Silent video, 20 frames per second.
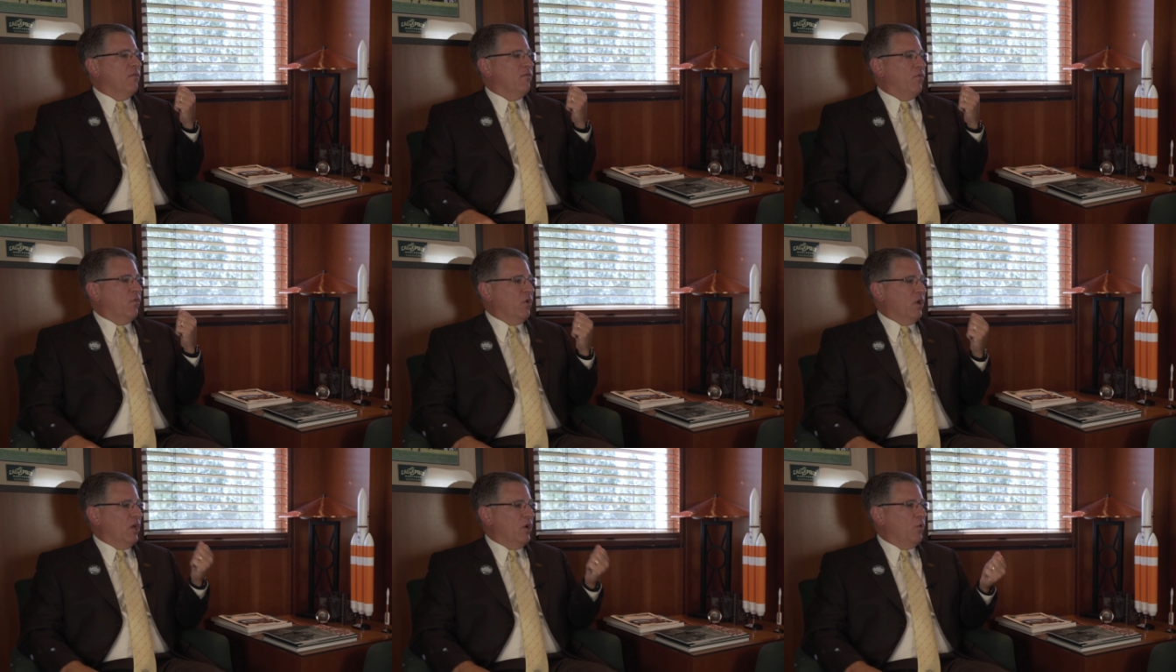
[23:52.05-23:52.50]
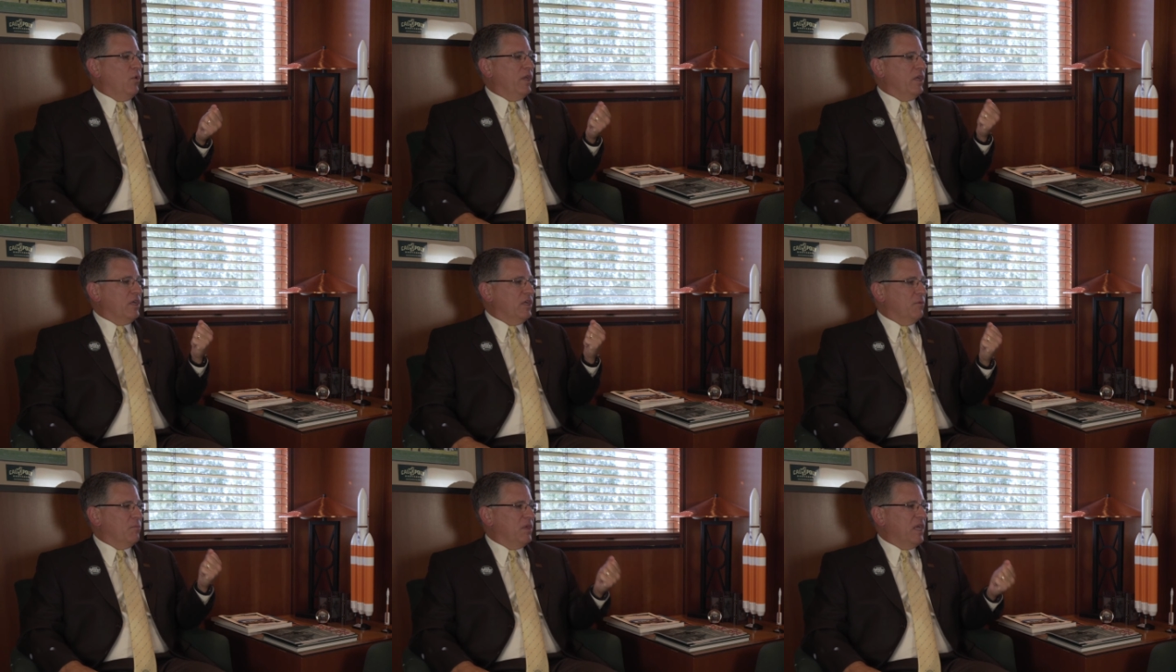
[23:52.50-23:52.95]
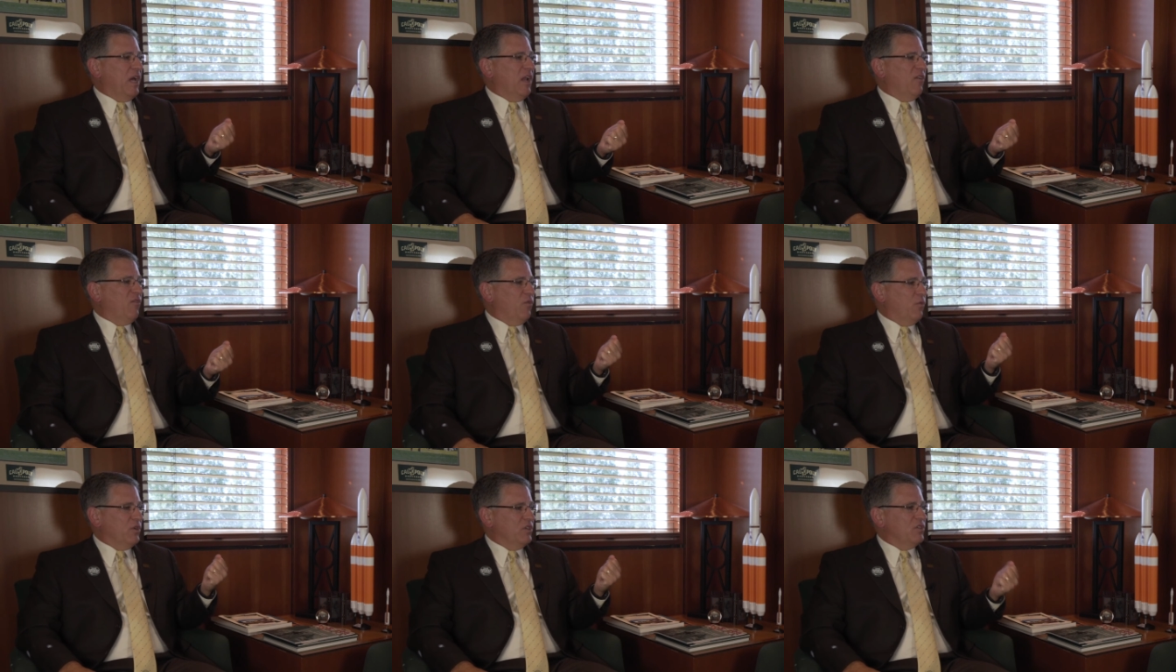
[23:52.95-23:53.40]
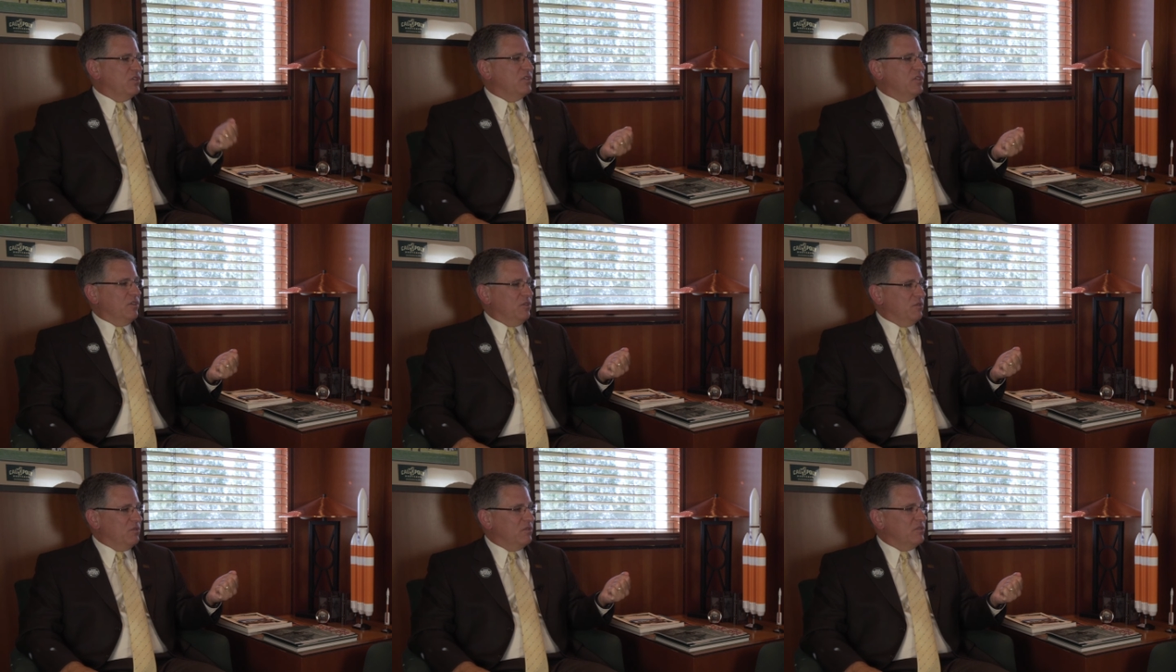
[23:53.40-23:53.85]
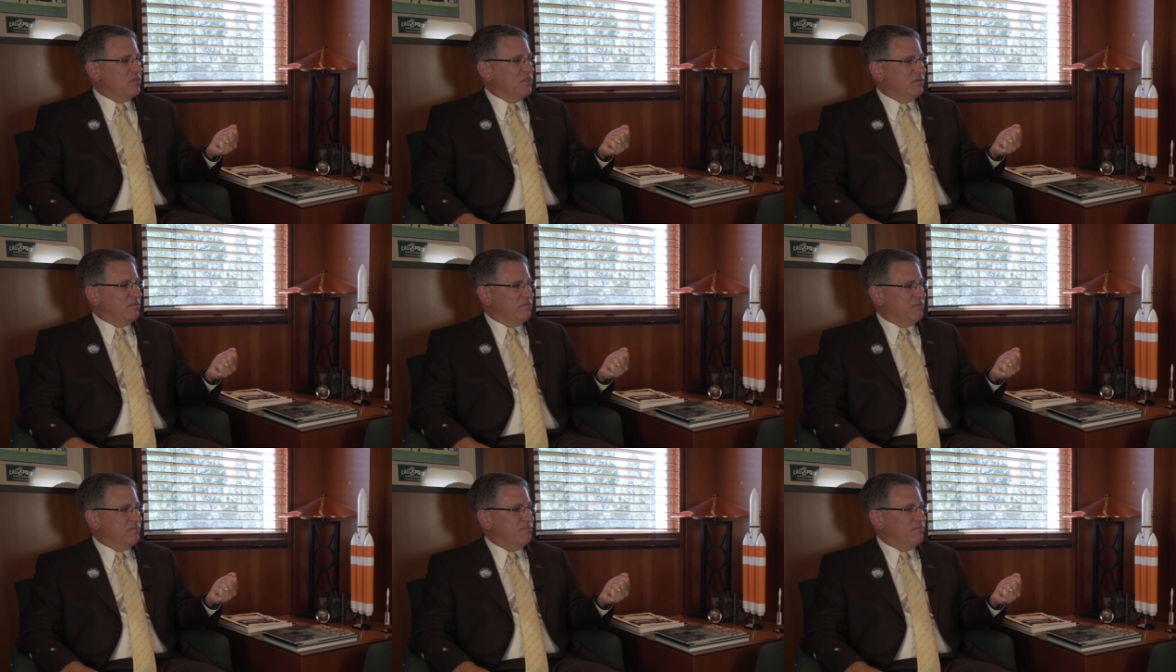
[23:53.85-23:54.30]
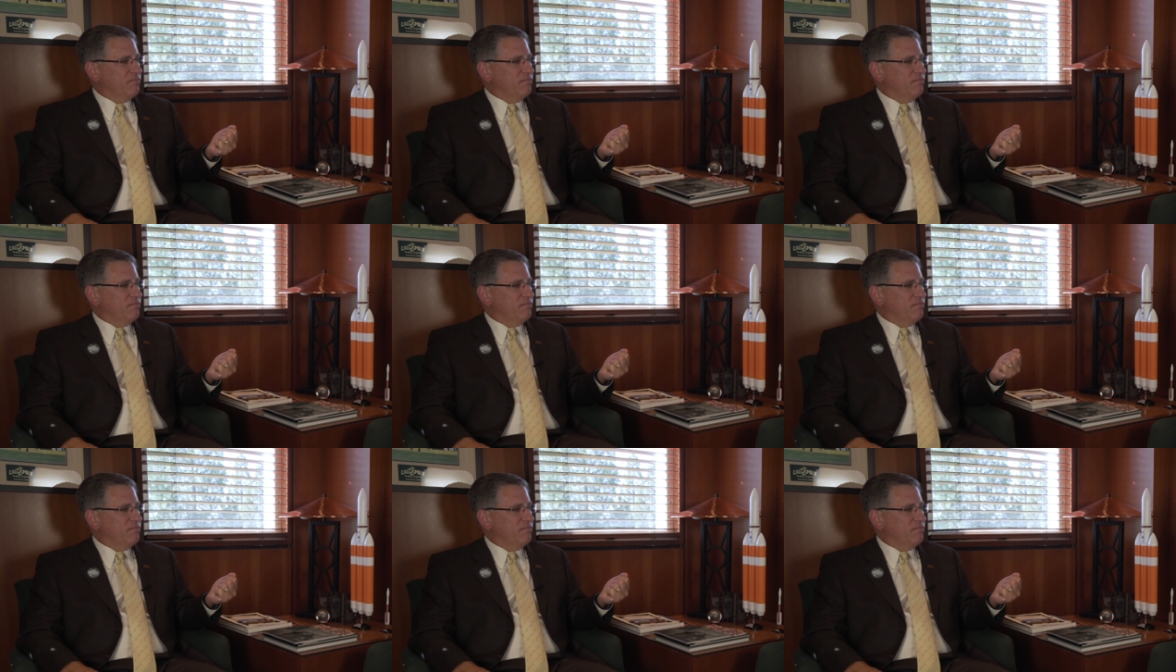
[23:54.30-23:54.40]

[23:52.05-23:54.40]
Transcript: for low income California students.